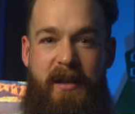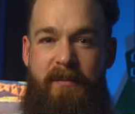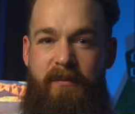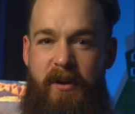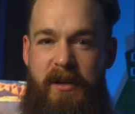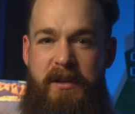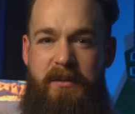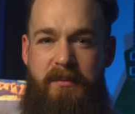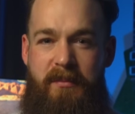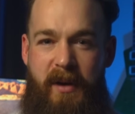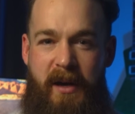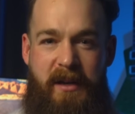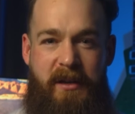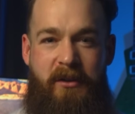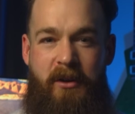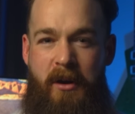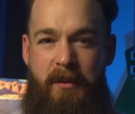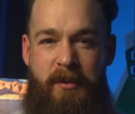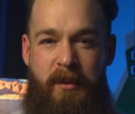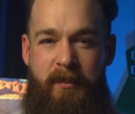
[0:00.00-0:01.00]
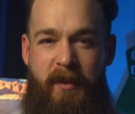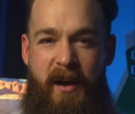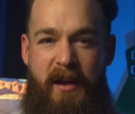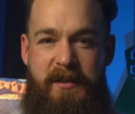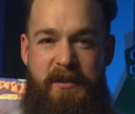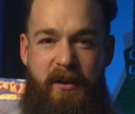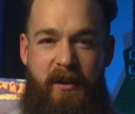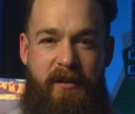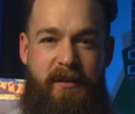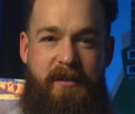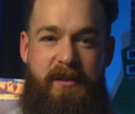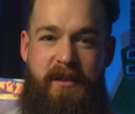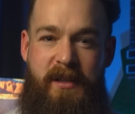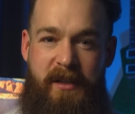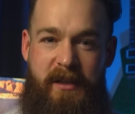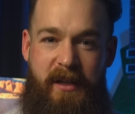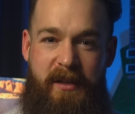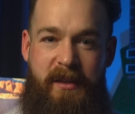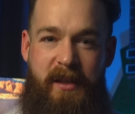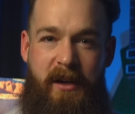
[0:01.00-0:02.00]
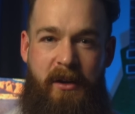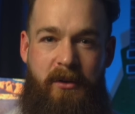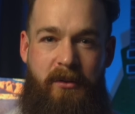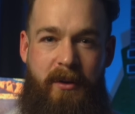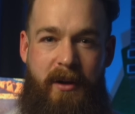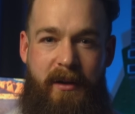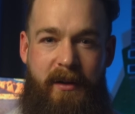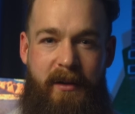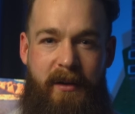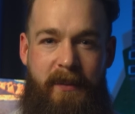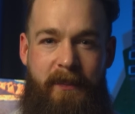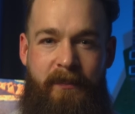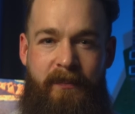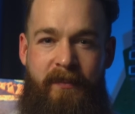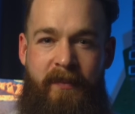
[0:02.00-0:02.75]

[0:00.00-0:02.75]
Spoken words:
and what you might compromise on to get there quicker.